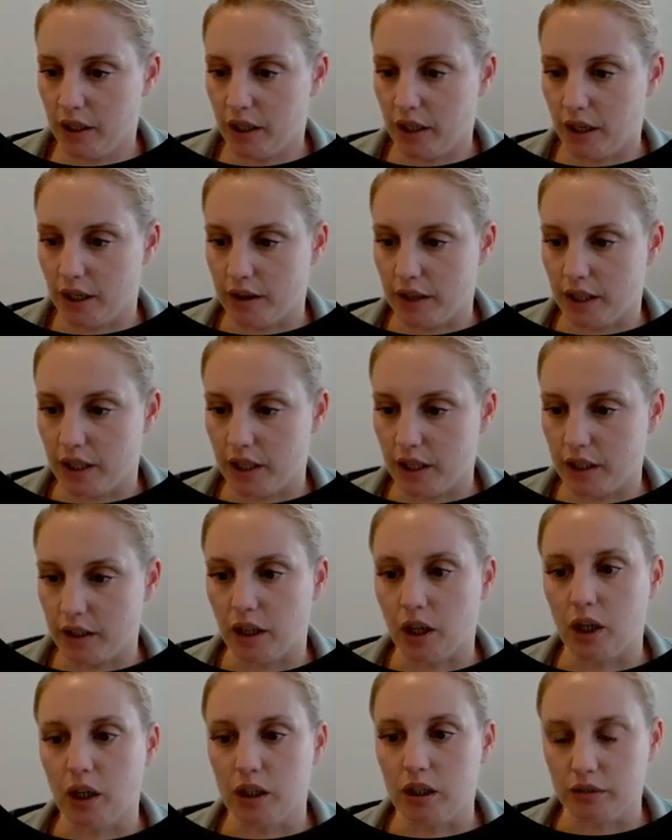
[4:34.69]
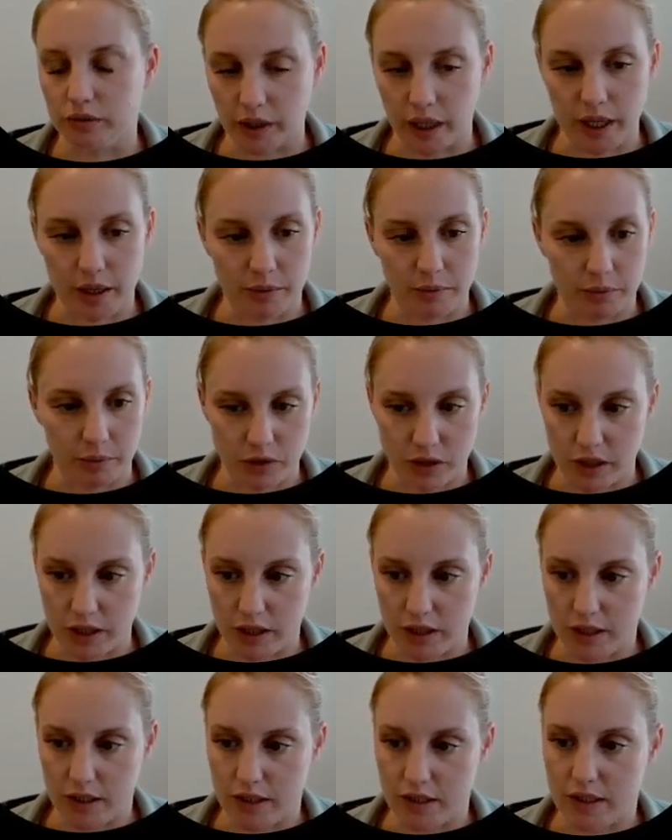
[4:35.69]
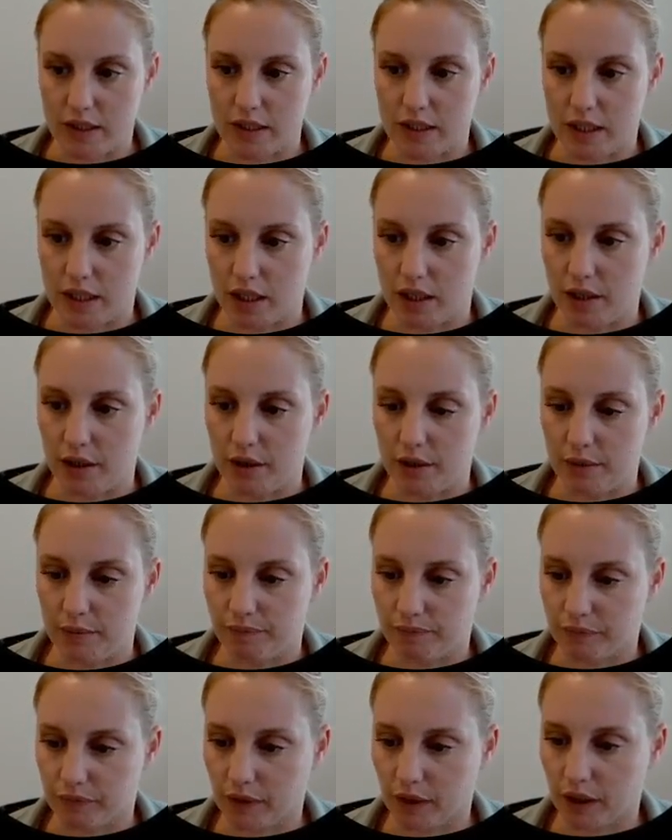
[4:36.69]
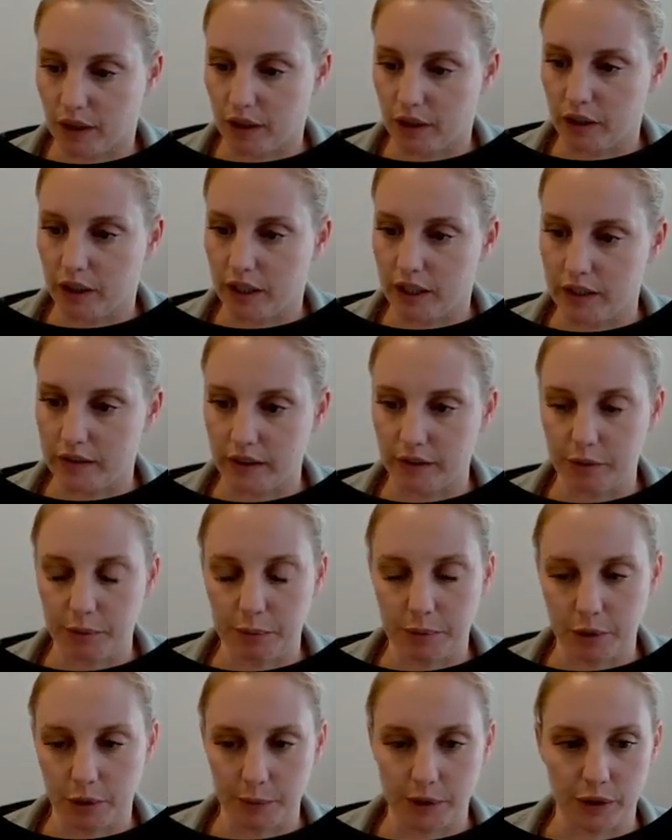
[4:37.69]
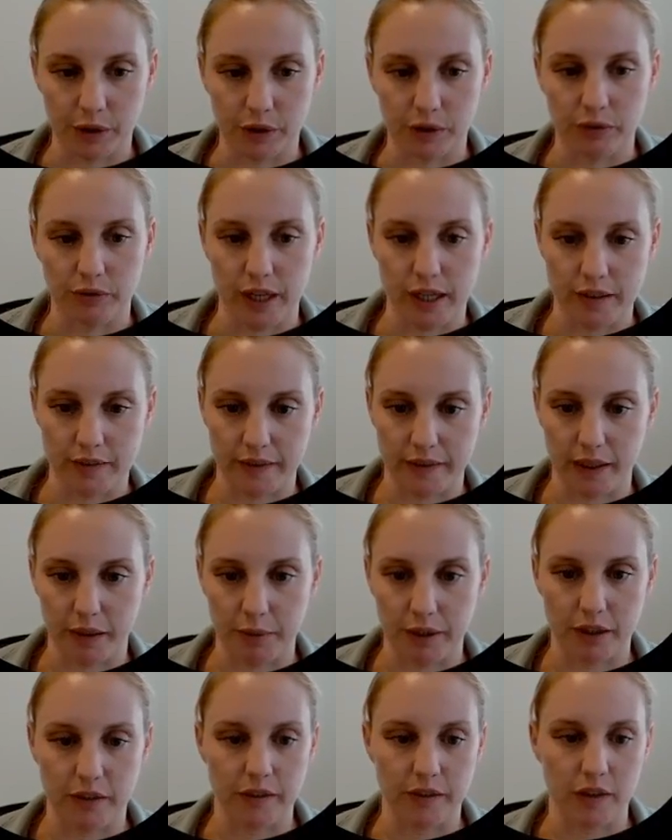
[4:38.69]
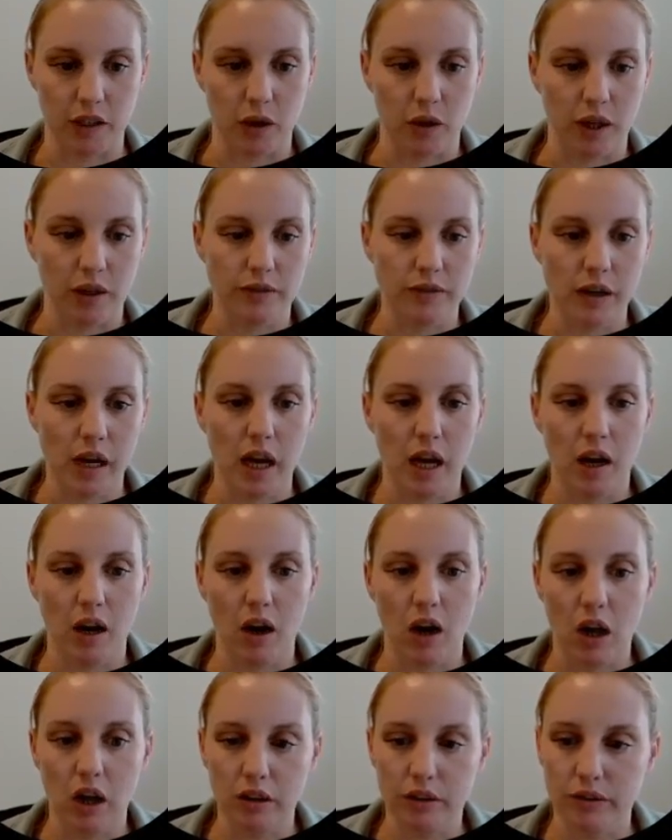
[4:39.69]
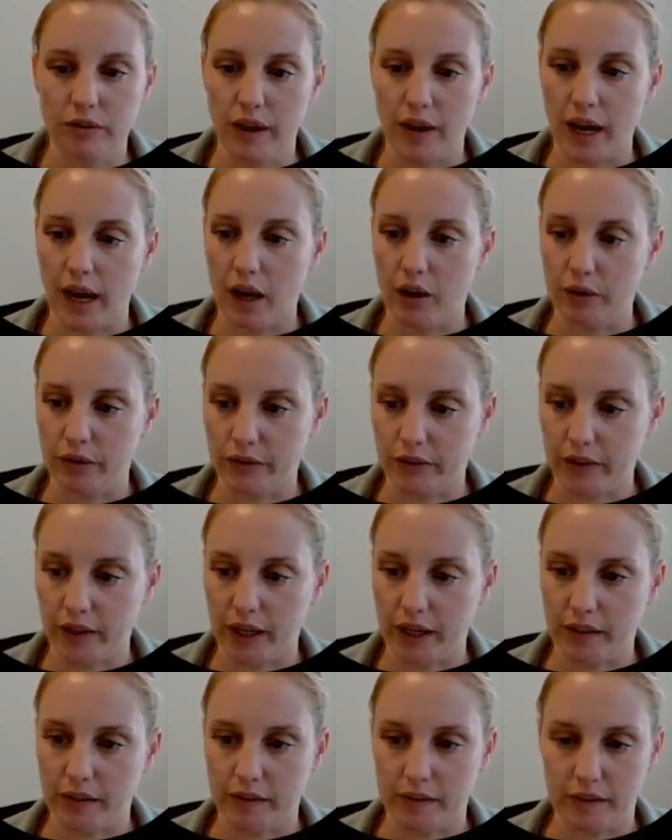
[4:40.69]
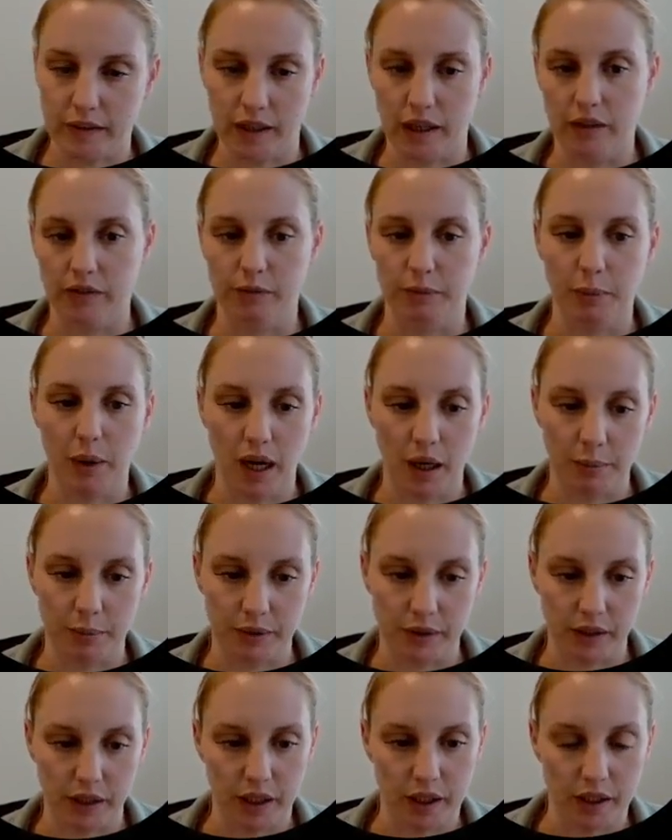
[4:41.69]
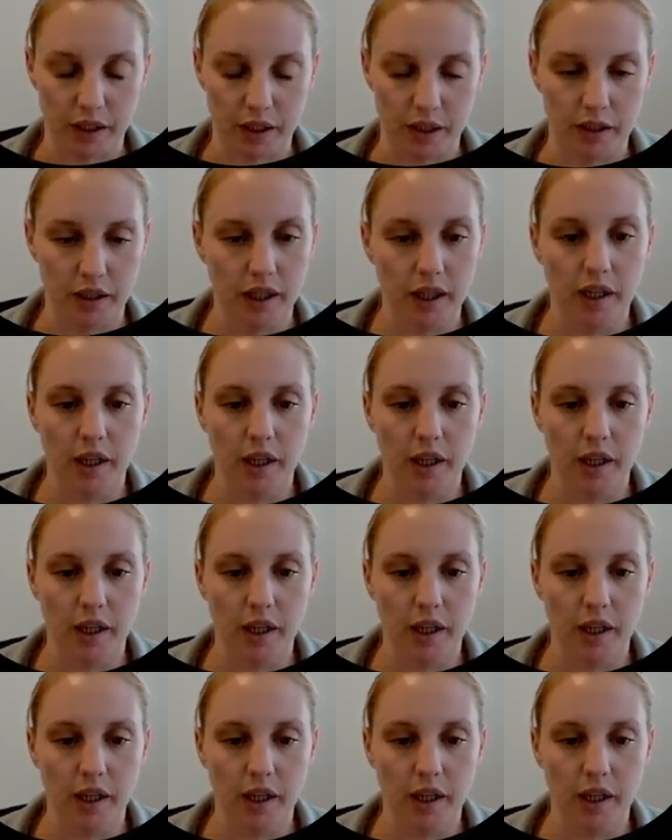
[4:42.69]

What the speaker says: And then our right, which is our 87 millimeter right segment. So I've got all of the outside stuff populated.